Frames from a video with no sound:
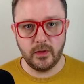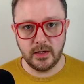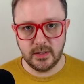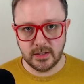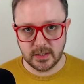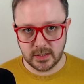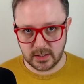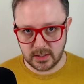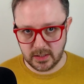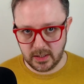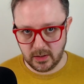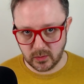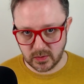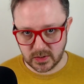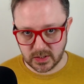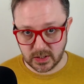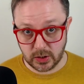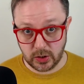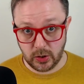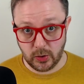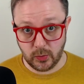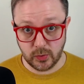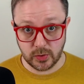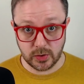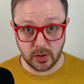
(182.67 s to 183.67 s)
they did announce the
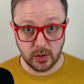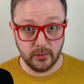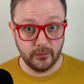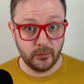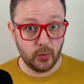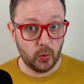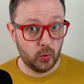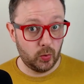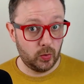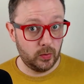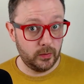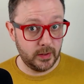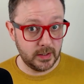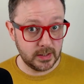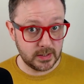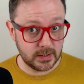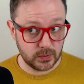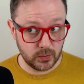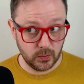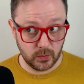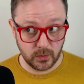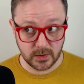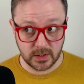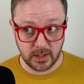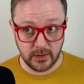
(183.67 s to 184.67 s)
closure of all their
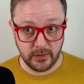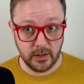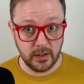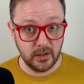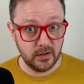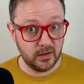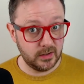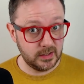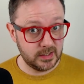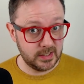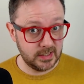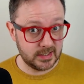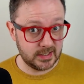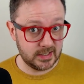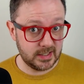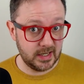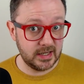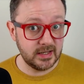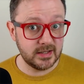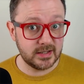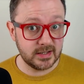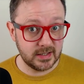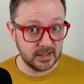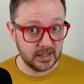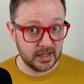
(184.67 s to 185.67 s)
stores in the United
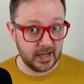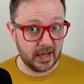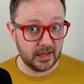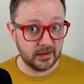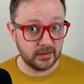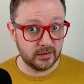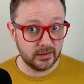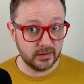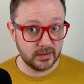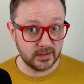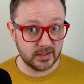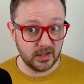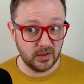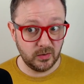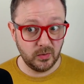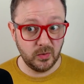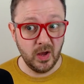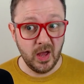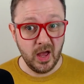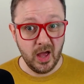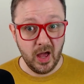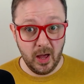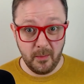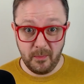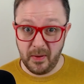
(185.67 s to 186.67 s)
States and Canada, so
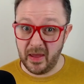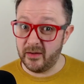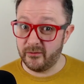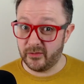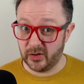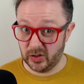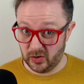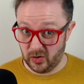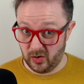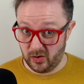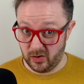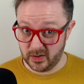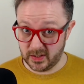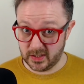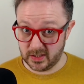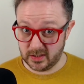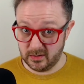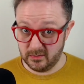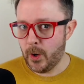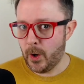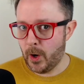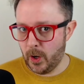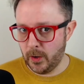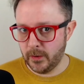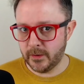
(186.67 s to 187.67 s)
a bit of a
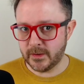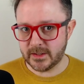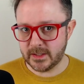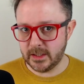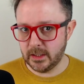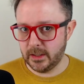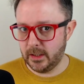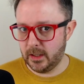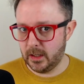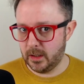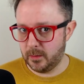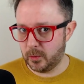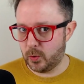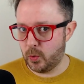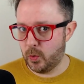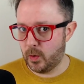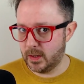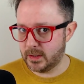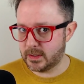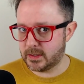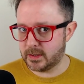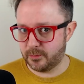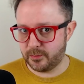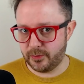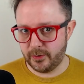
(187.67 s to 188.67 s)
loss. Honestly, I'm
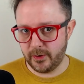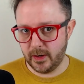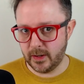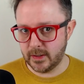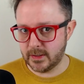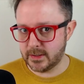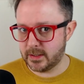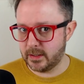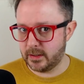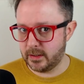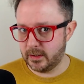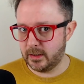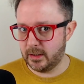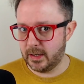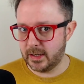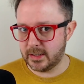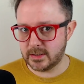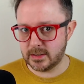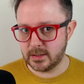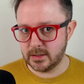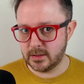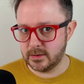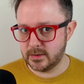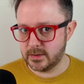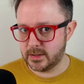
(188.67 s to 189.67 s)
quite surprised that it
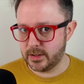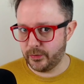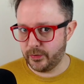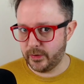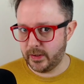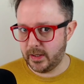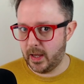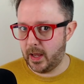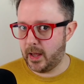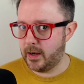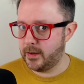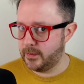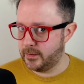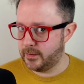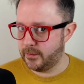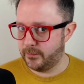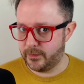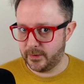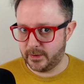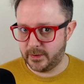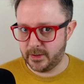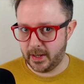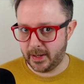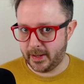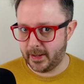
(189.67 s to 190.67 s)
lasted until the end of
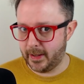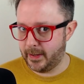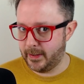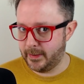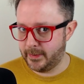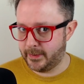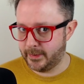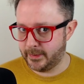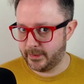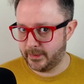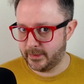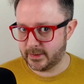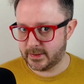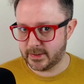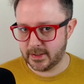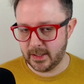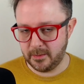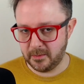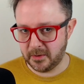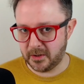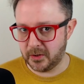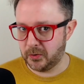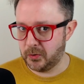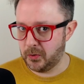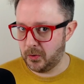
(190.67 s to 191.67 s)
the decade. The
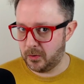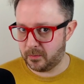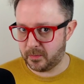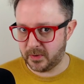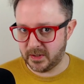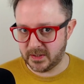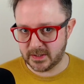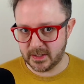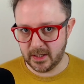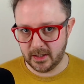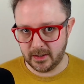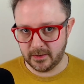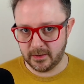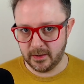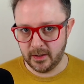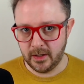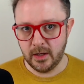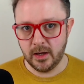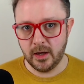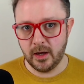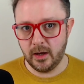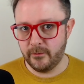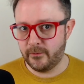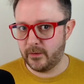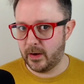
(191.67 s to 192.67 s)
same cannot be said
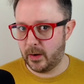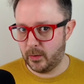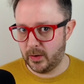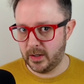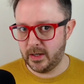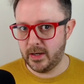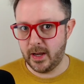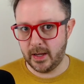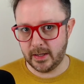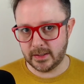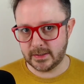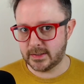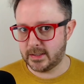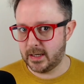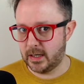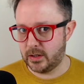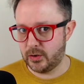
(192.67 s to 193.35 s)
of our next